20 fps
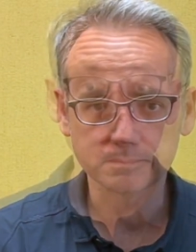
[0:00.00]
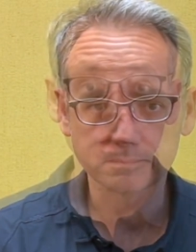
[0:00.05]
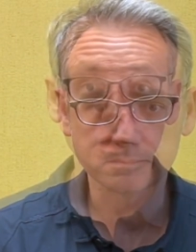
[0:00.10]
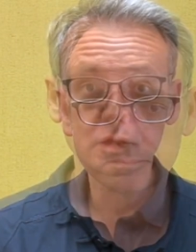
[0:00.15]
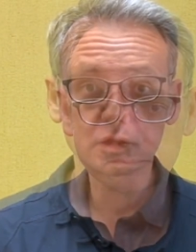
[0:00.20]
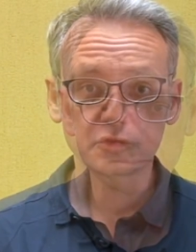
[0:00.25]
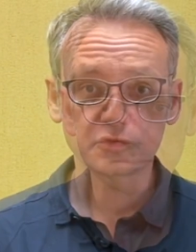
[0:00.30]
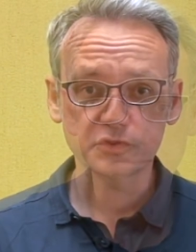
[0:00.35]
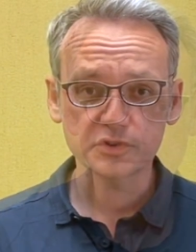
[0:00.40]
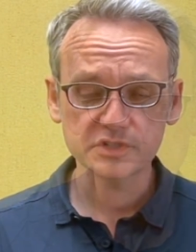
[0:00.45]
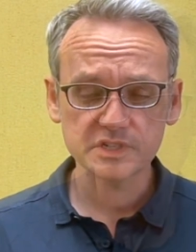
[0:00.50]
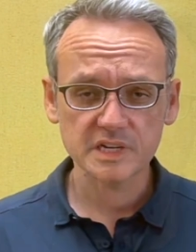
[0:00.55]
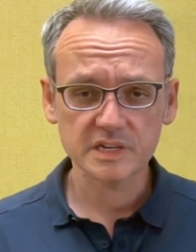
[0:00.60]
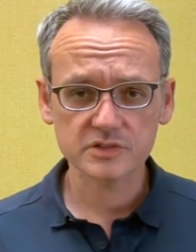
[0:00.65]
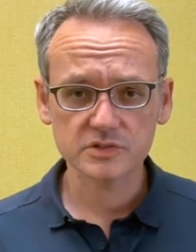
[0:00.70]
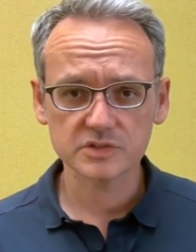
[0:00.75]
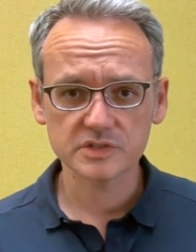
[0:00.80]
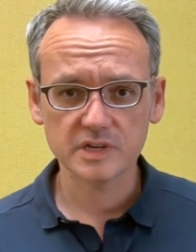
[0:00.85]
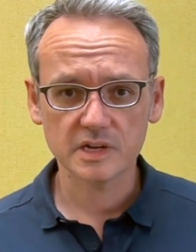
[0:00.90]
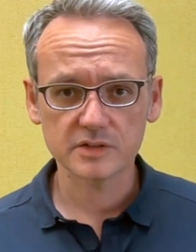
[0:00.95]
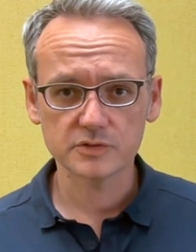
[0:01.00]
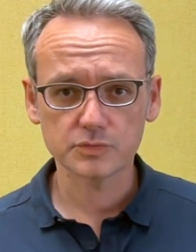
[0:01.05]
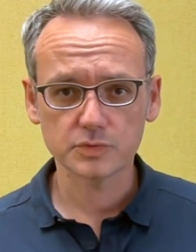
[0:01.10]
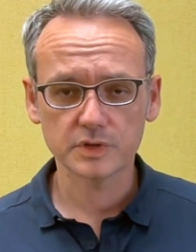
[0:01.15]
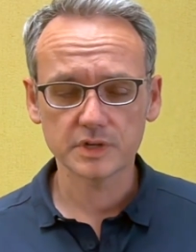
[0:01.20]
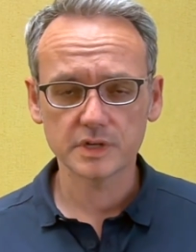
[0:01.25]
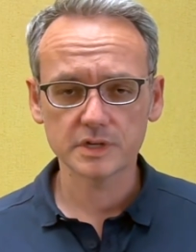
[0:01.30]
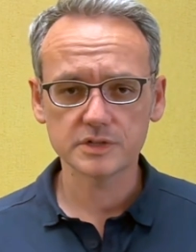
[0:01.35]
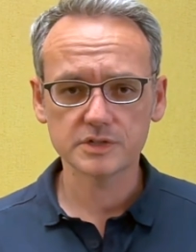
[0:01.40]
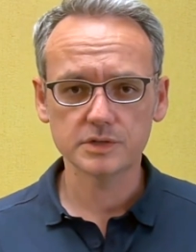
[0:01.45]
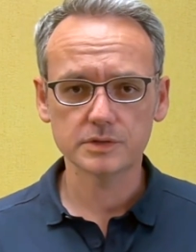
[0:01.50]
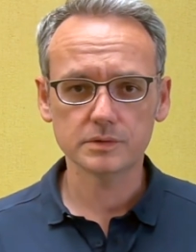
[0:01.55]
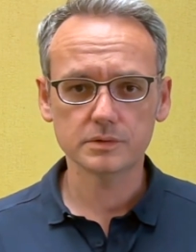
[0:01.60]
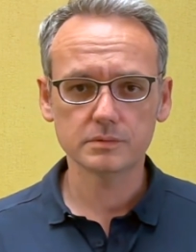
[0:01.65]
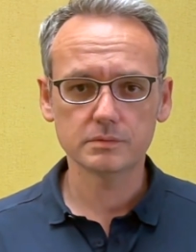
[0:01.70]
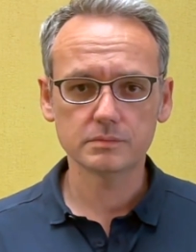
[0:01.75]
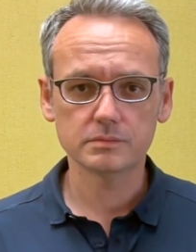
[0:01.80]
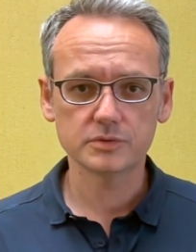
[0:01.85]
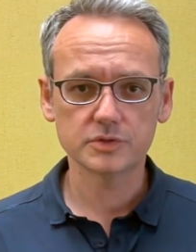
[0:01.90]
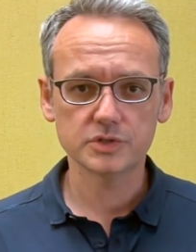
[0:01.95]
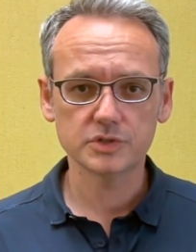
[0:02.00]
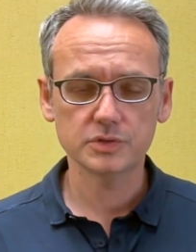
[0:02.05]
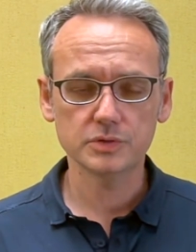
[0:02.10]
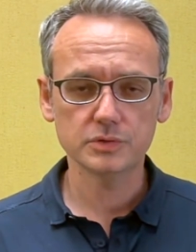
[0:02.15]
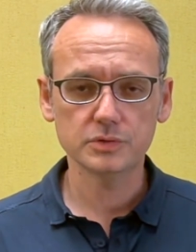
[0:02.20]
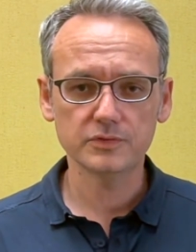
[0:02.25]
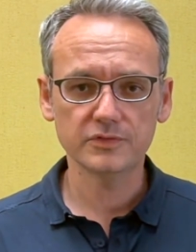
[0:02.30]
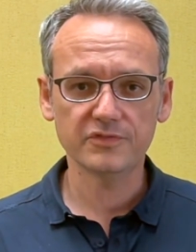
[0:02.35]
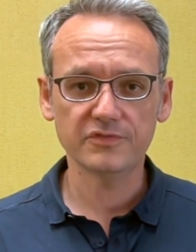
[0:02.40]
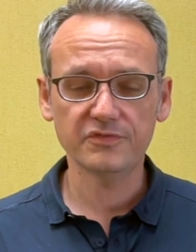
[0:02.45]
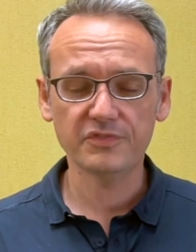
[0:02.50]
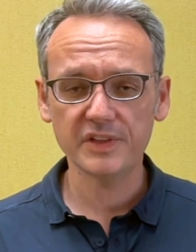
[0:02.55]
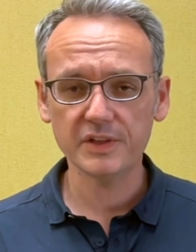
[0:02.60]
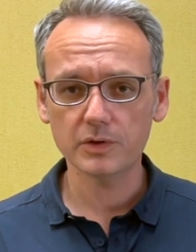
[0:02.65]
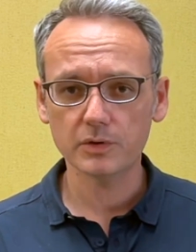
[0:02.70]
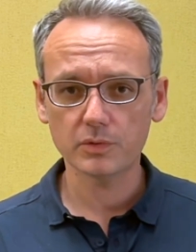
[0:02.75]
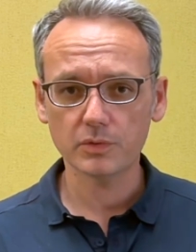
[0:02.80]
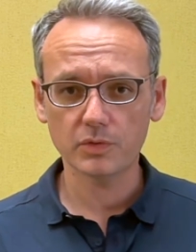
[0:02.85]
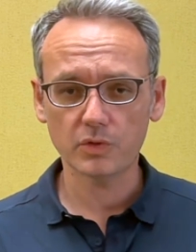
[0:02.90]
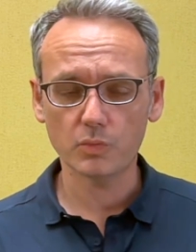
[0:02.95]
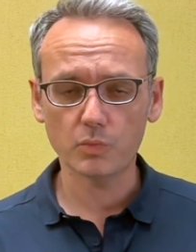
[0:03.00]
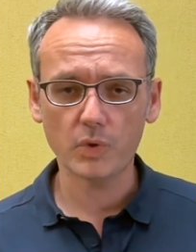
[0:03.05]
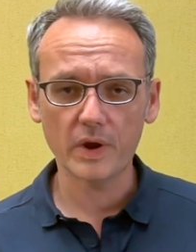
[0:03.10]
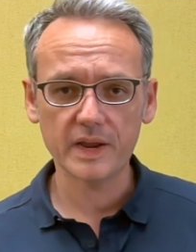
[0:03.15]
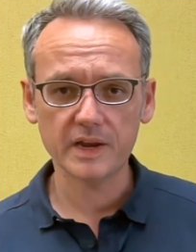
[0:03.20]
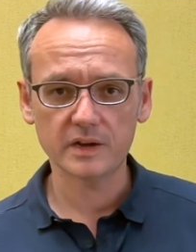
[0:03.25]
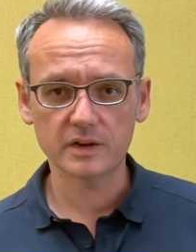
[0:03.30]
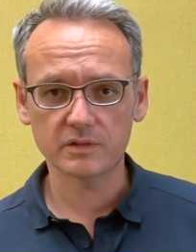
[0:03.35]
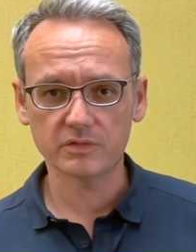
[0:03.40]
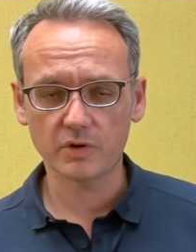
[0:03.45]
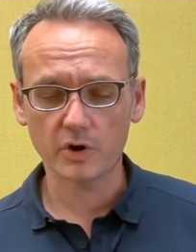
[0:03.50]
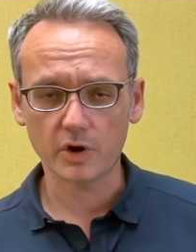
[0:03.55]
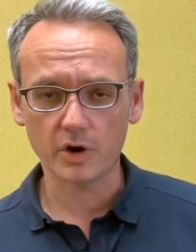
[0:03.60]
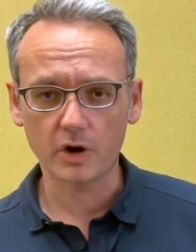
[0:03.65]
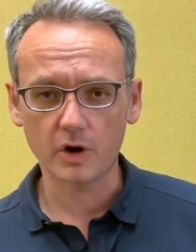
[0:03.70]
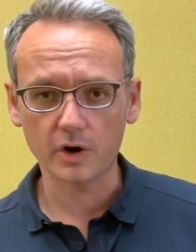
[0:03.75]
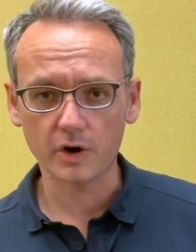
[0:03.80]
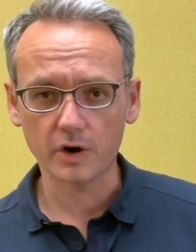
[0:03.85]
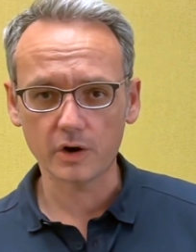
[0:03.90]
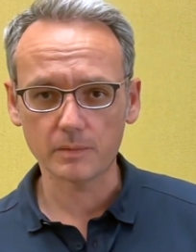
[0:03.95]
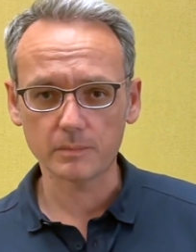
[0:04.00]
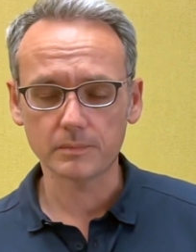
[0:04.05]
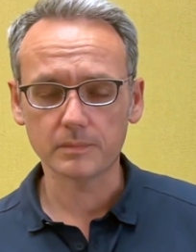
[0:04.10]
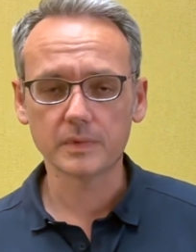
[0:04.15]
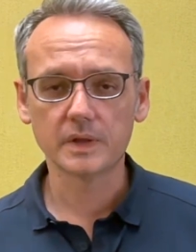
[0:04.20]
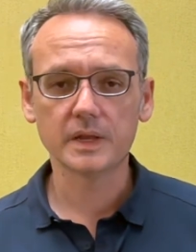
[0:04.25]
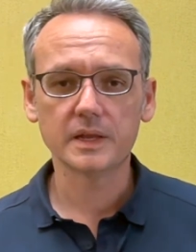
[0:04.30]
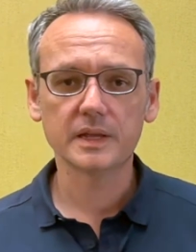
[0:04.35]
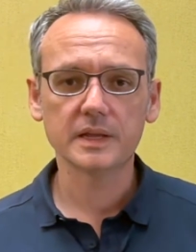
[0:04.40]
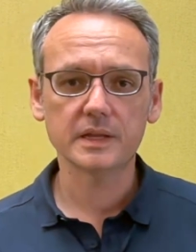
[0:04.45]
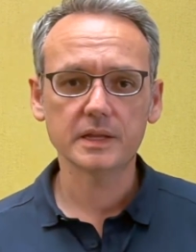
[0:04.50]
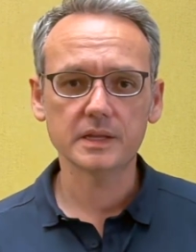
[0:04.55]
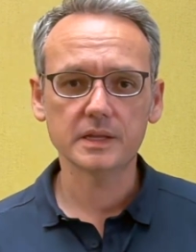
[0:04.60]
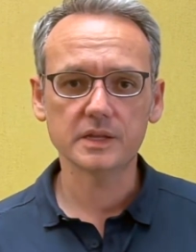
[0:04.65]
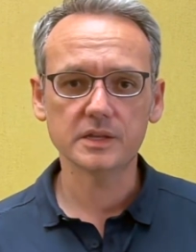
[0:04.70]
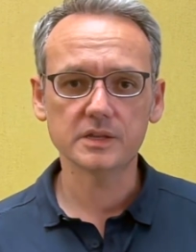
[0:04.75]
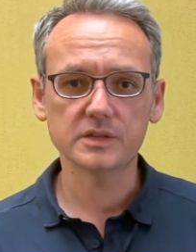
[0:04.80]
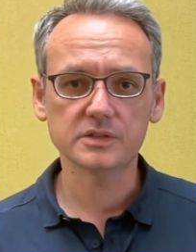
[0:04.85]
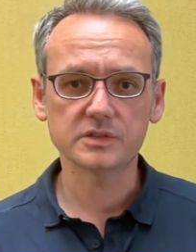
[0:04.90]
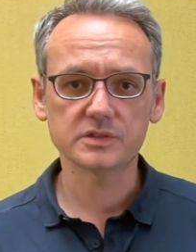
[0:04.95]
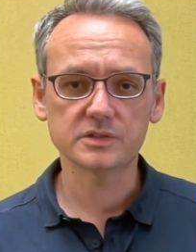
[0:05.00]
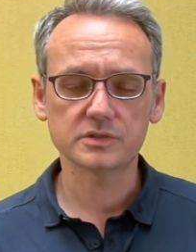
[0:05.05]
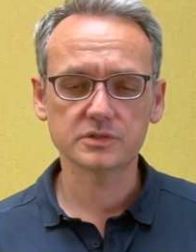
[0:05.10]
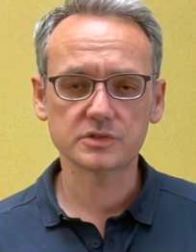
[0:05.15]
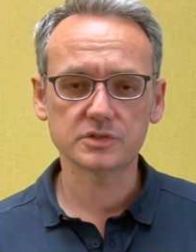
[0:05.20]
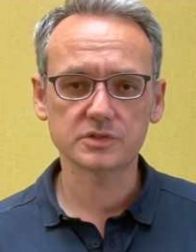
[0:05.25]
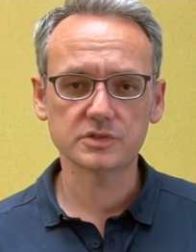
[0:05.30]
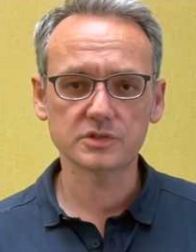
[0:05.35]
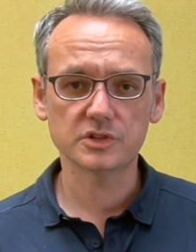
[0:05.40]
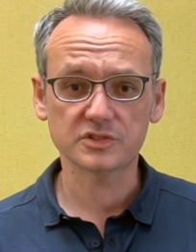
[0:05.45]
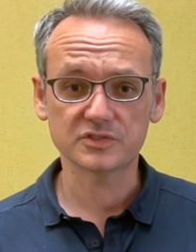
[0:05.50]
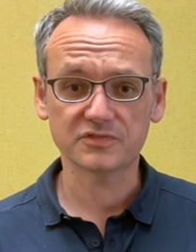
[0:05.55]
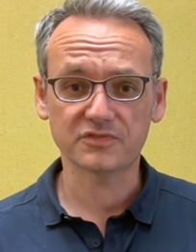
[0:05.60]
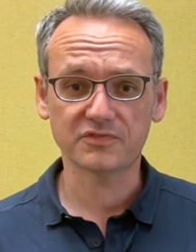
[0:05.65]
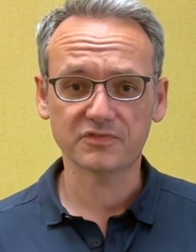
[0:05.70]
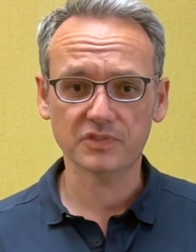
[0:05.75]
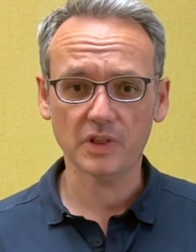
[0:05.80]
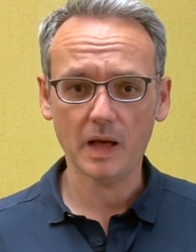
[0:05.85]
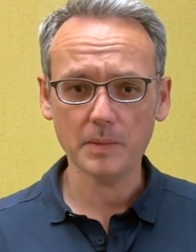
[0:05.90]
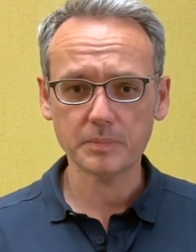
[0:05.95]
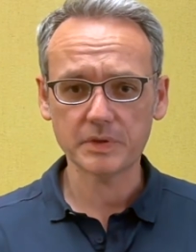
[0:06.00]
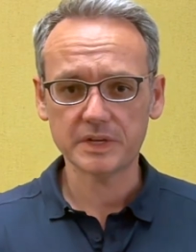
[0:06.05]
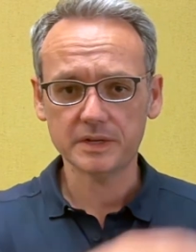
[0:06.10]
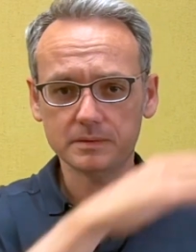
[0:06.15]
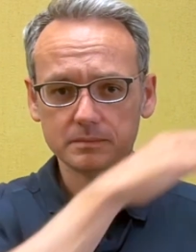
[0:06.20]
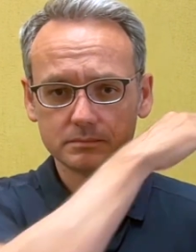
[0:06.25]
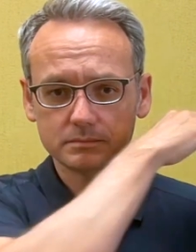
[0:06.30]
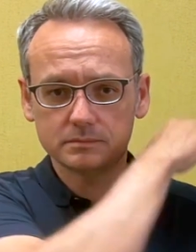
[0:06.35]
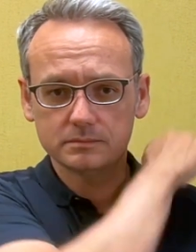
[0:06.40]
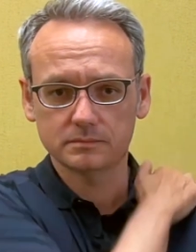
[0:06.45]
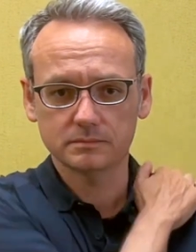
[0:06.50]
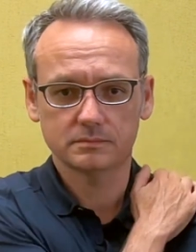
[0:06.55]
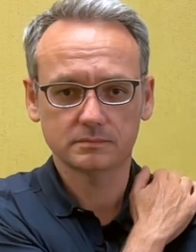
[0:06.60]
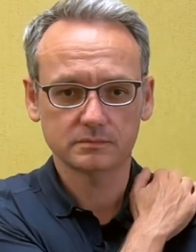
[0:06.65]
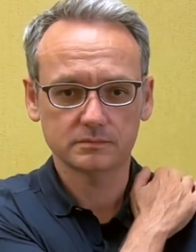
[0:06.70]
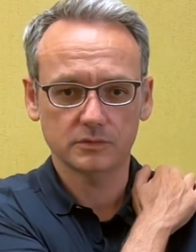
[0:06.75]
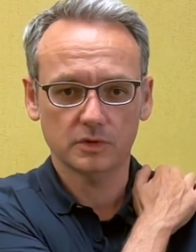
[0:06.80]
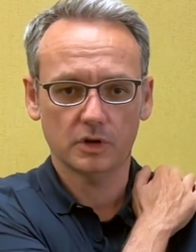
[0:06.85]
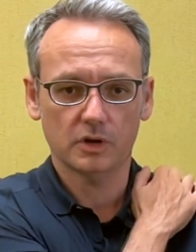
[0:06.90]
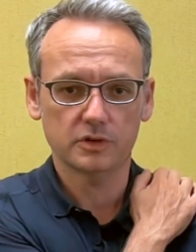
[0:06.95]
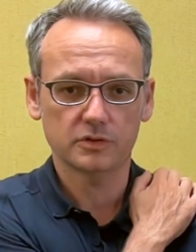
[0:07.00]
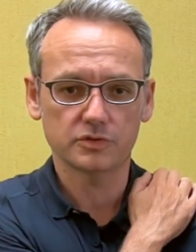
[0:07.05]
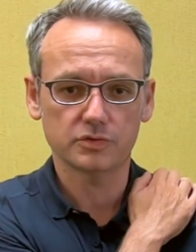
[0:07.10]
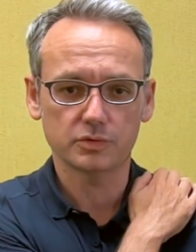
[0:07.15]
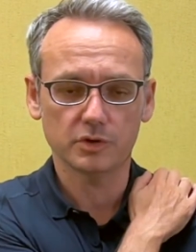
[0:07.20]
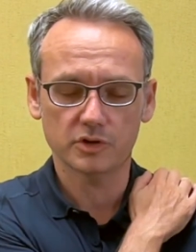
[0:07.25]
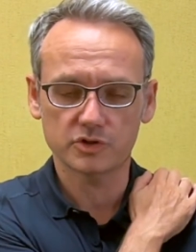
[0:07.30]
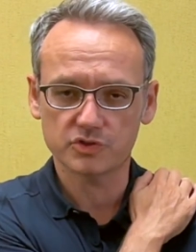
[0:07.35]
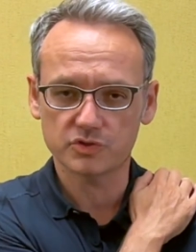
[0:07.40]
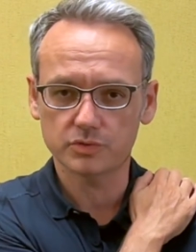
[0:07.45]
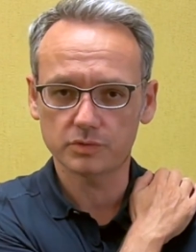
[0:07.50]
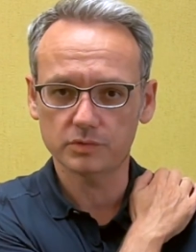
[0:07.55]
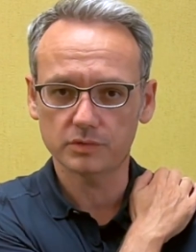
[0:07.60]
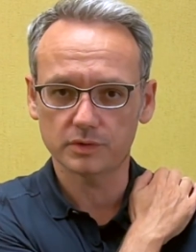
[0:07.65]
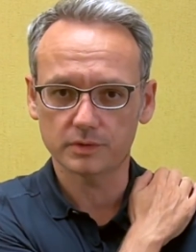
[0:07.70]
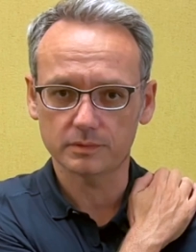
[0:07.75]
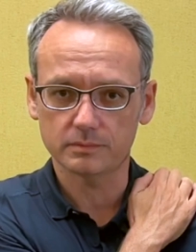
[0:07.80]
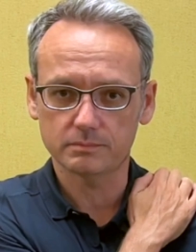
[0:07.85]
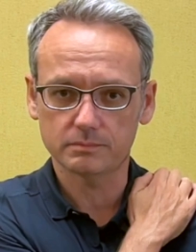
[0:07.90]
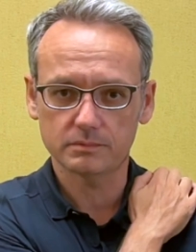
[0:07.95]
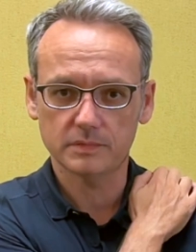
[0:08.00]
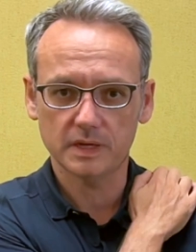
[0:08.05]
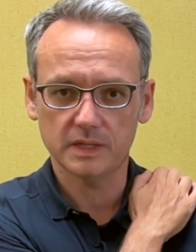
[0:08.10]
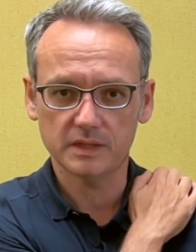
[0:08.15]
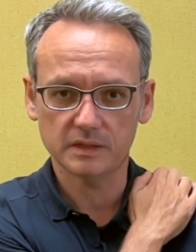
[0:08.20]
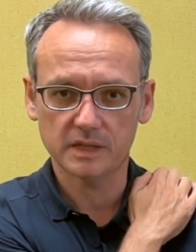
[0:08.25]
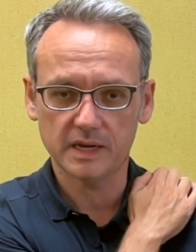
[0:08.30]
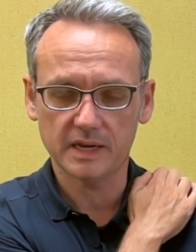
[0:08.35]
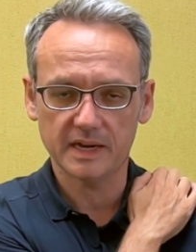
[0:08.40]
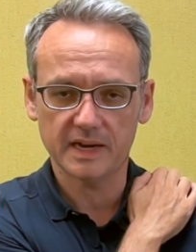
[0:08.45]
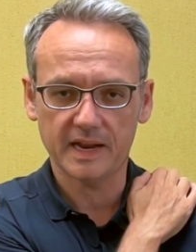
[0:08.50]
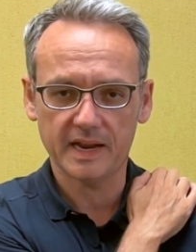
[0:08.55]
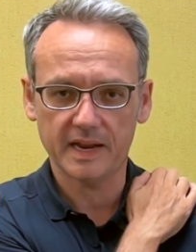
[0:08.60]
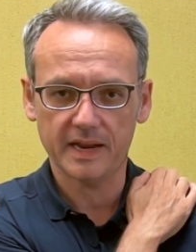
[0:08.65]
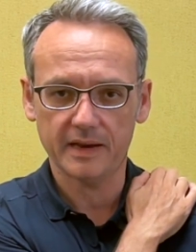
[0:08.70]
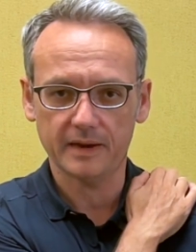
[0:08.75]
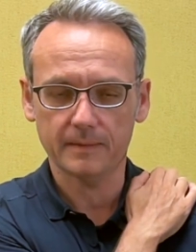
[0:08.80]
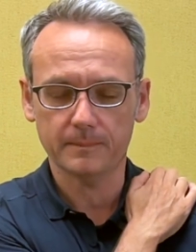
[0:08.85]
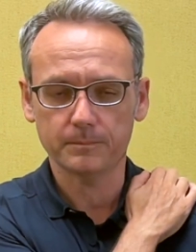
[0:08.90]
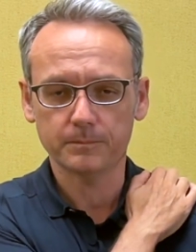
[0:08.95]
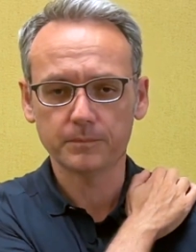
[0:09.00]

The first exercise we're going to do to feel the weight of our arm is to just flop it onto our shoulder and let it hang.